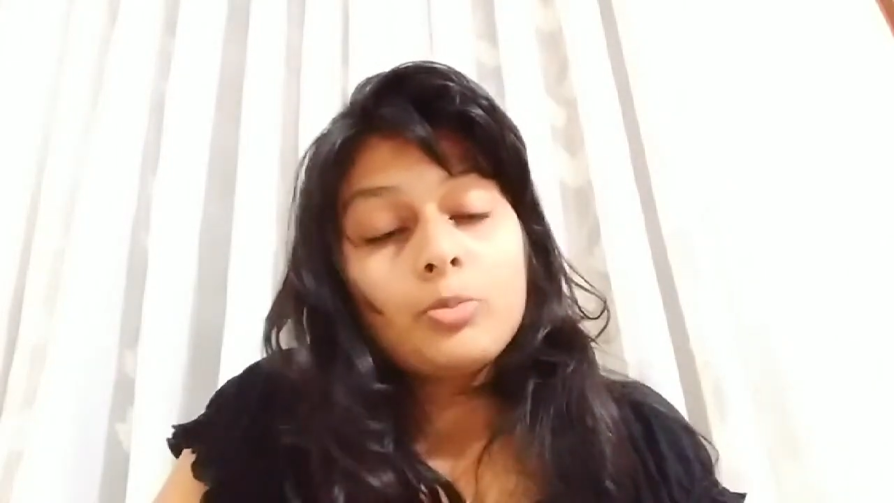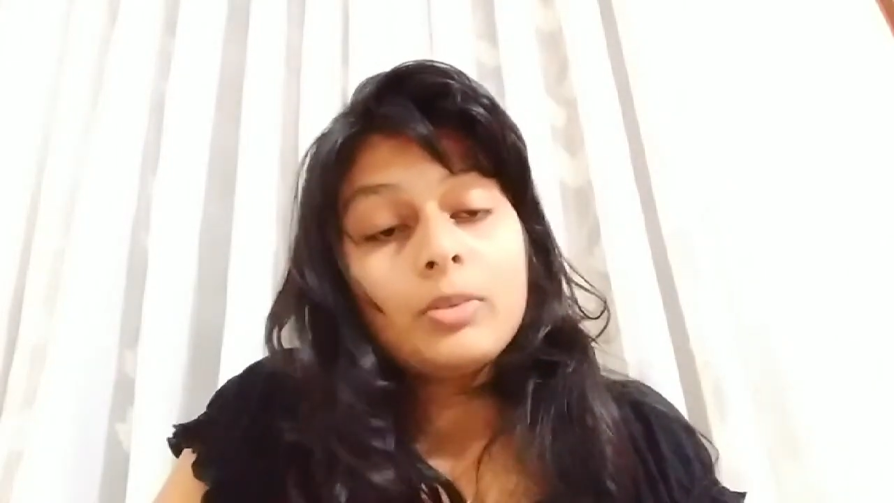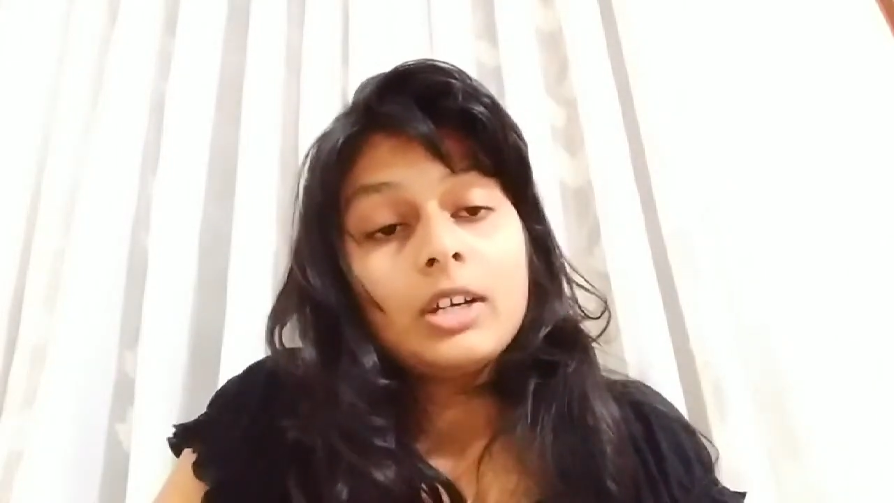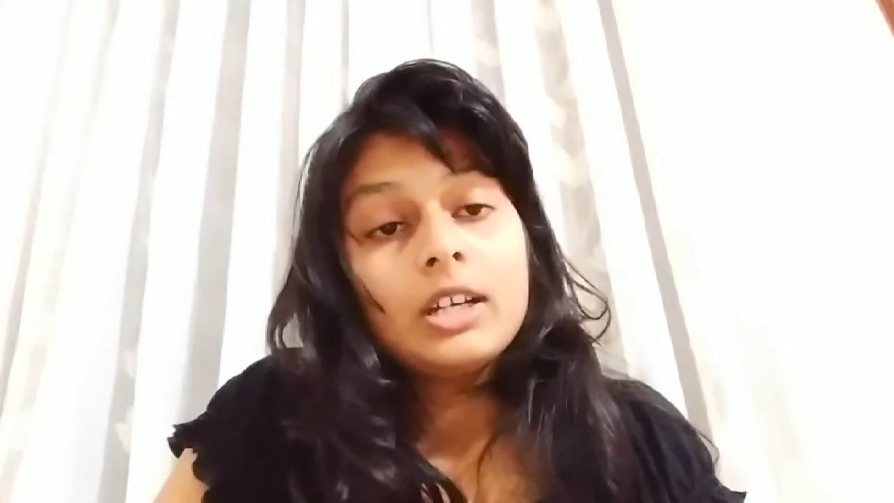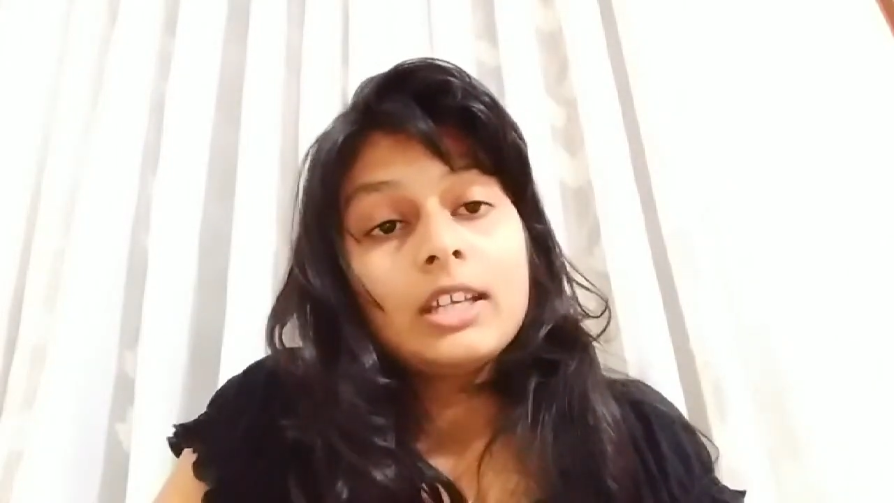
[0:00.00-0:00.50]

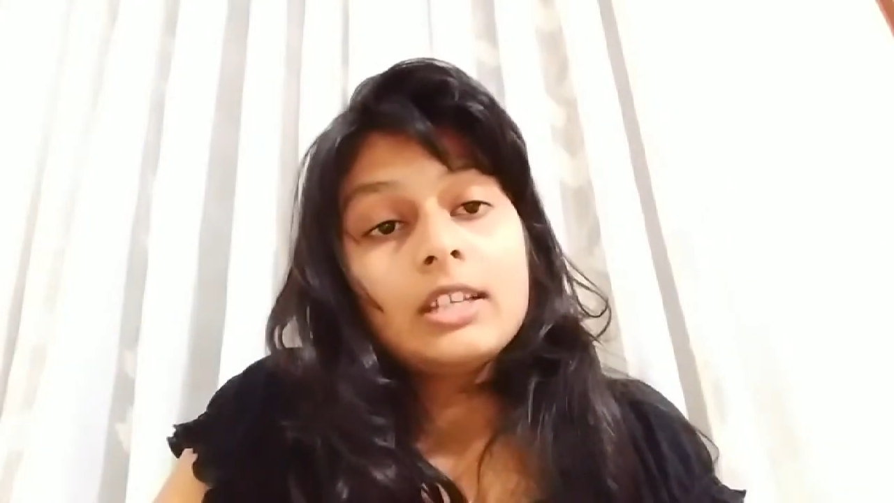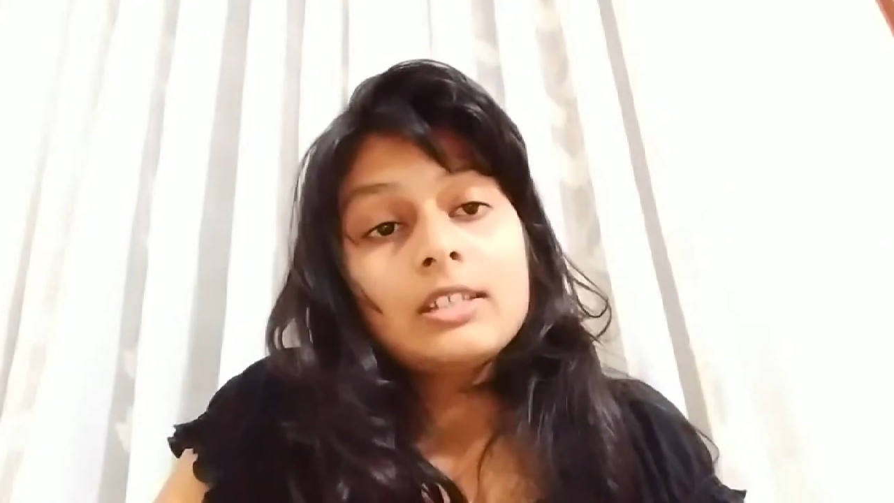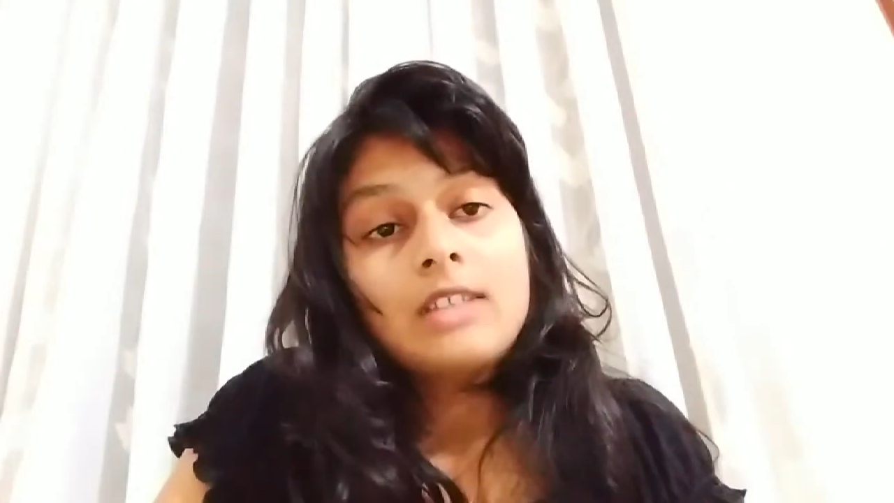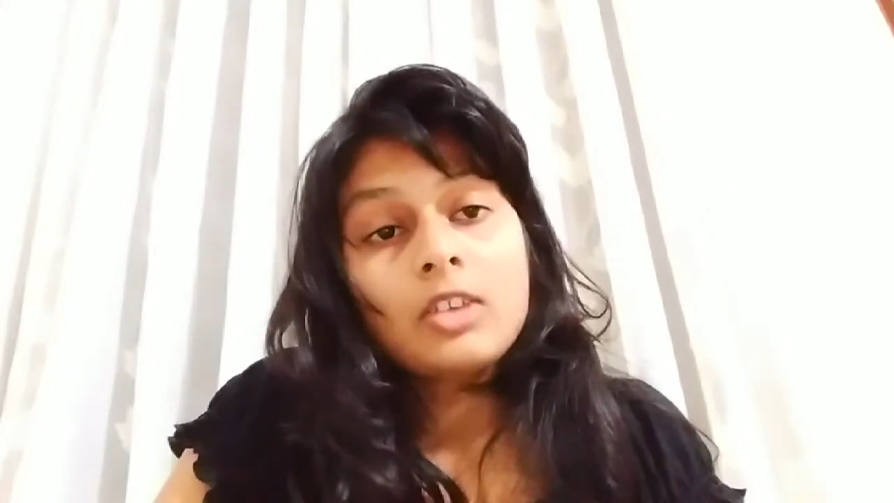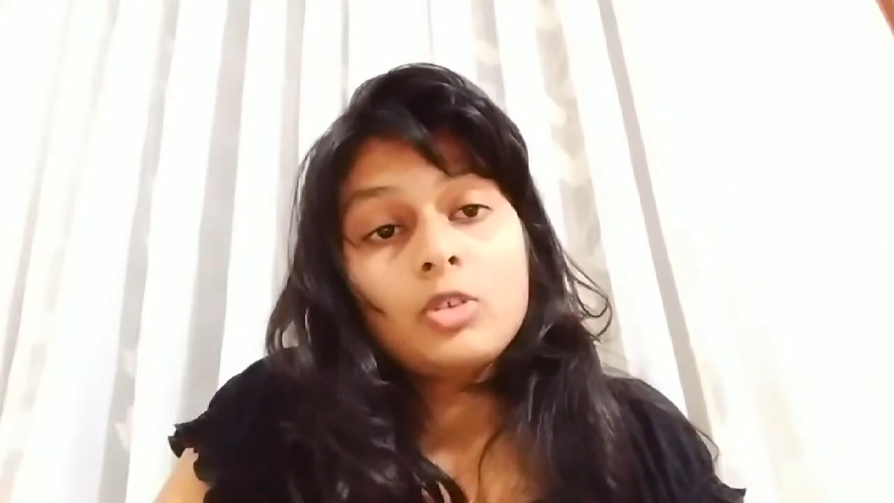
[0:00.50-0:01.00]
It's actually the
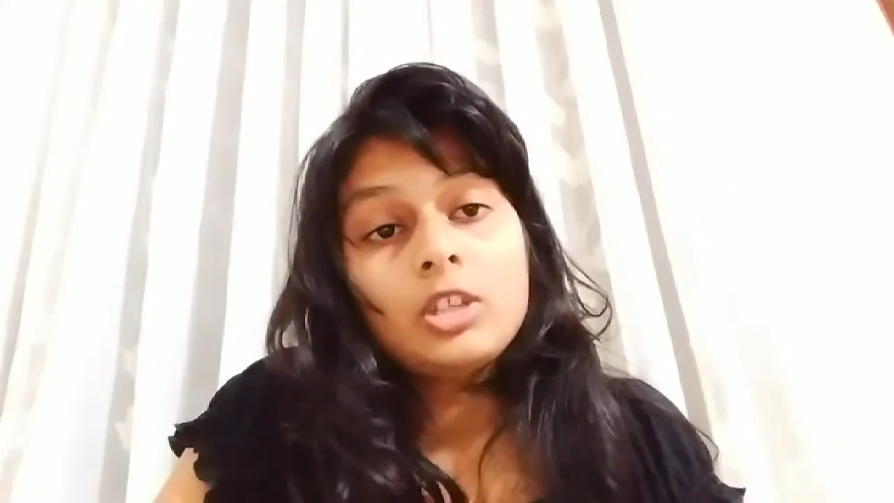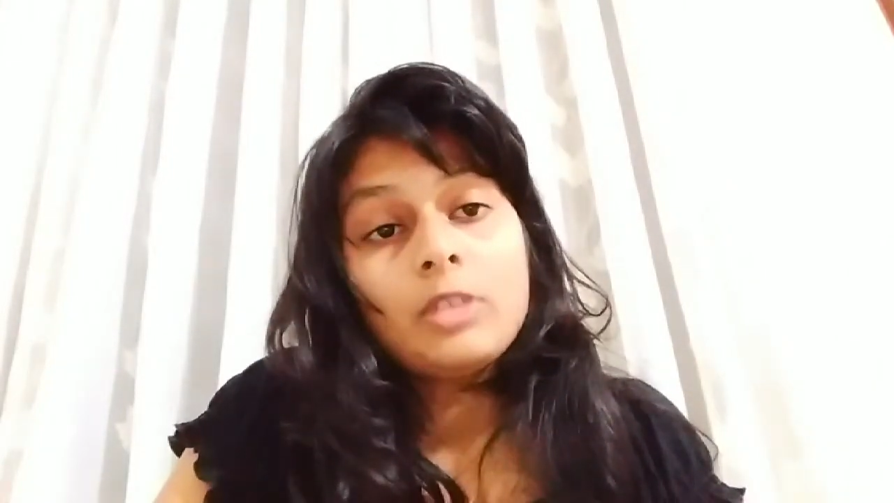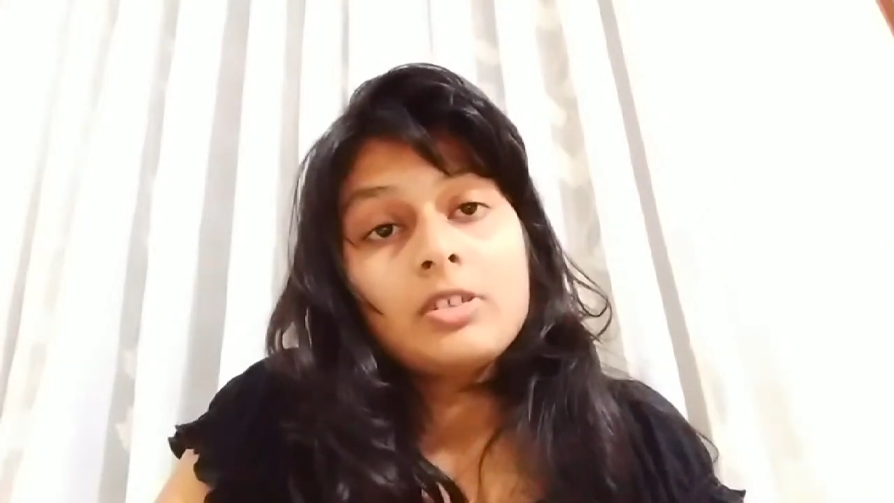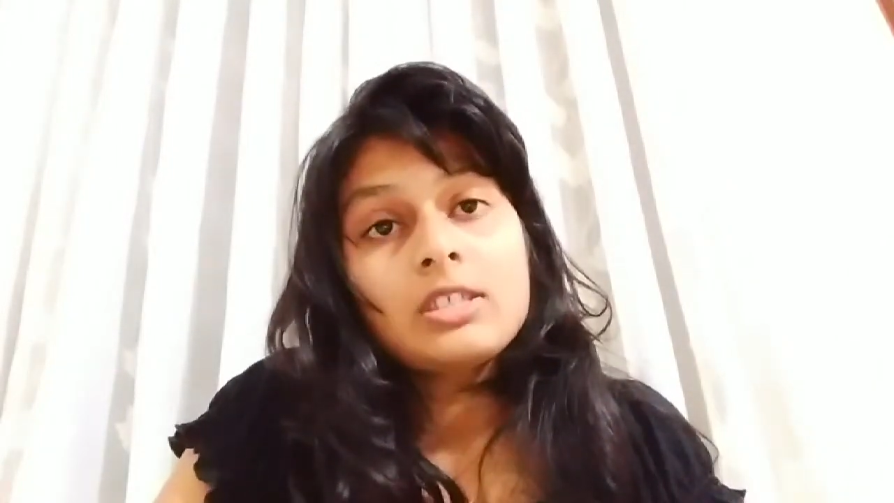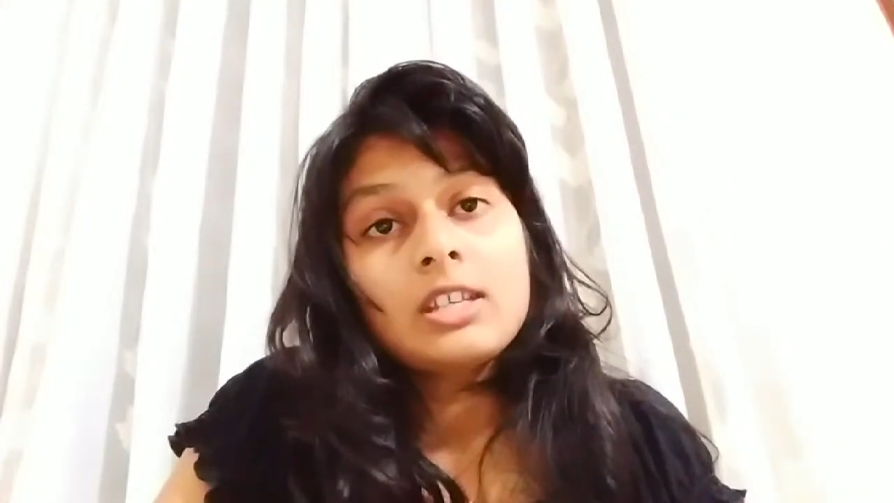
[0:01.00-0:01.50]
first
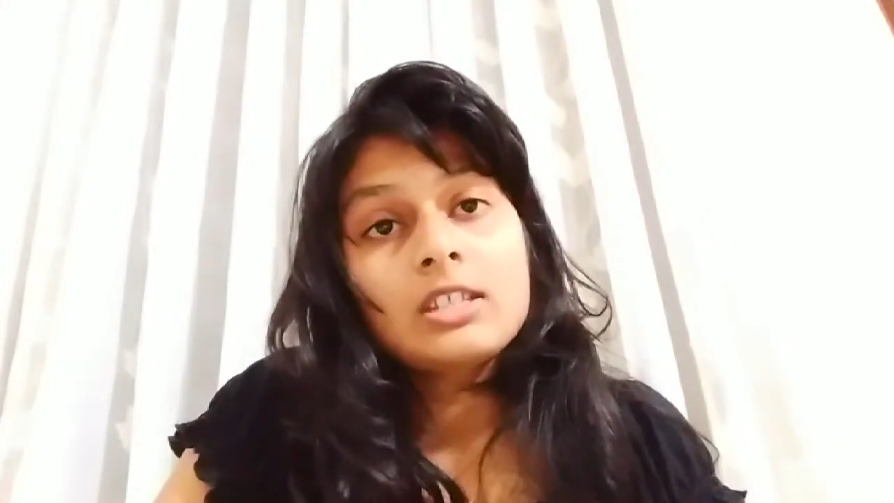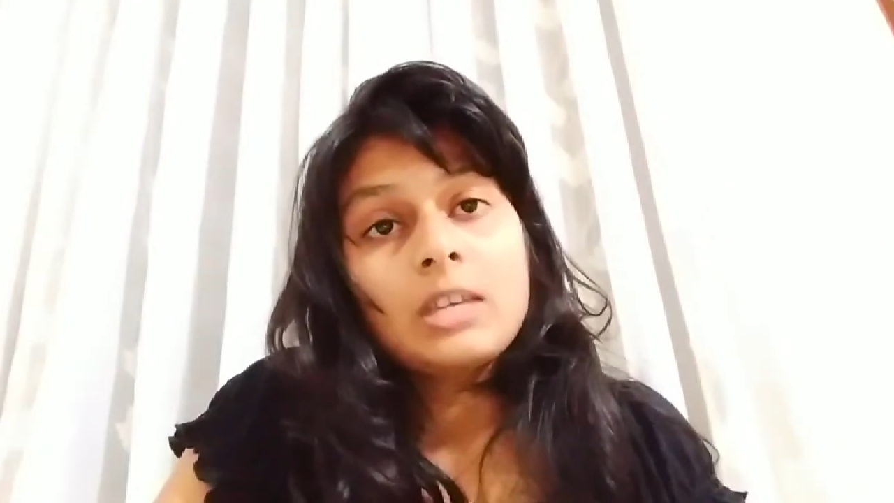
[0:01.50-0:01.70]
exception,